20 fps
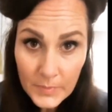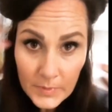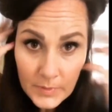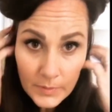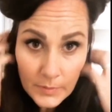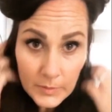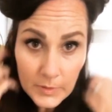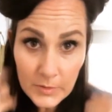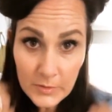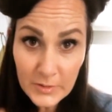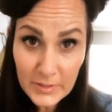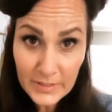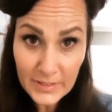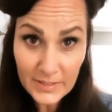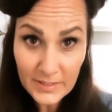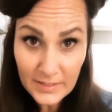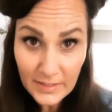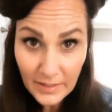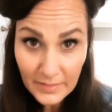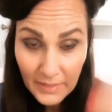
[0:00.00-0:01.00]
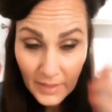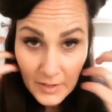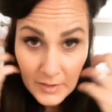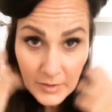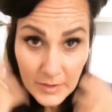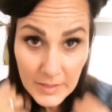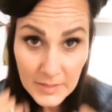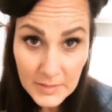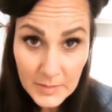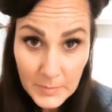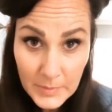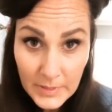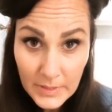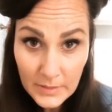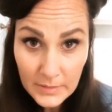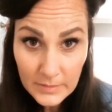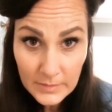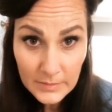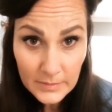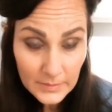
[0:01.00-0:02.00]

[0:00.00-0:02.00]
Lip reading: So usually it's not that crazy, but